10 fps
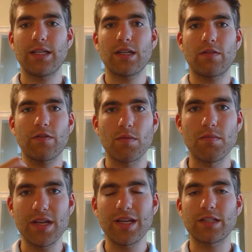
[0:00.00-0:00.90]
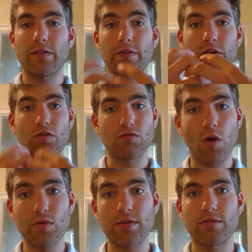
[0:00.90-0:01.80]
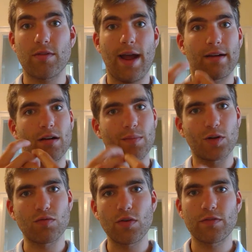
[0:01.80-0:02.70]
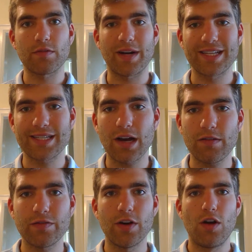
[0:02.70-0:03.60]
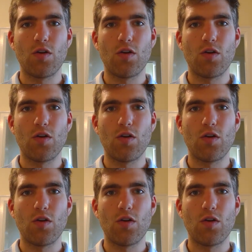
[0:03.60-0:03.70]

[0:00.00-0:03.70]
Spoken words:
Is it for me? Is it for growth or economic growth for myself?